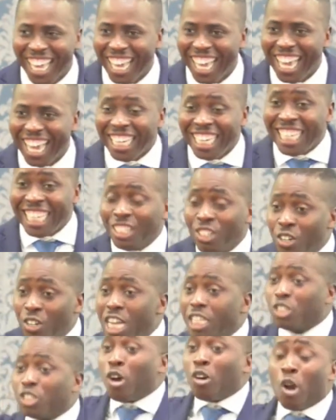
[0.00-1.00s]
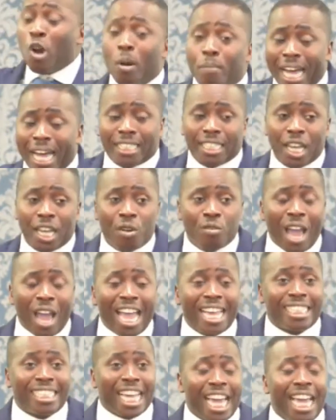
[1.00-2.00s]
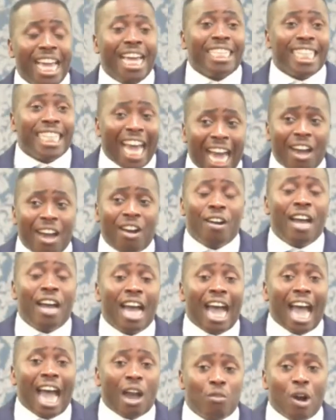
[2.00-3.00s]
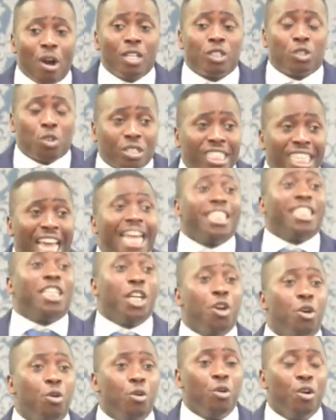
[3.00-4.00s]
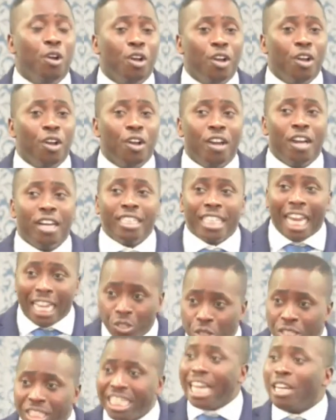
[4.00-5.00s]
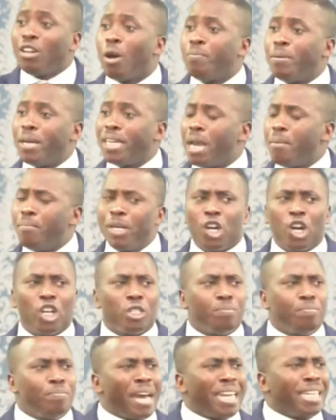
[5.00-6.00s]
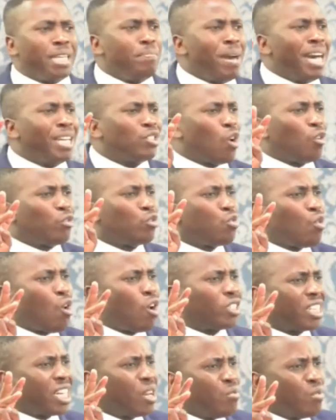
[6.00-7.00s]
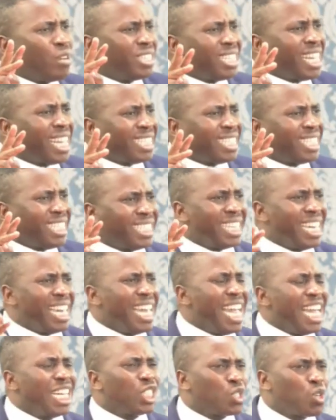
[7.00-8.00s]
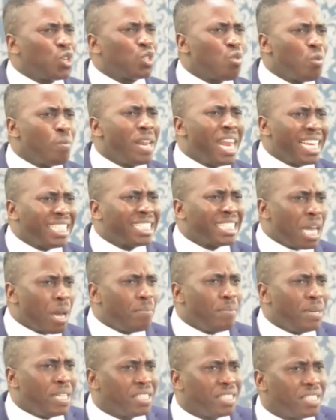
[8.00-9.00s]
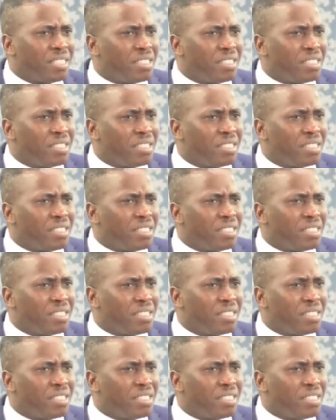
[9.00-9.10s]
Then you need to Romans, where he say, now I want to send you. Then you stand up again. Because by the mouth of 2 or 3 witnesses, a truth will be established.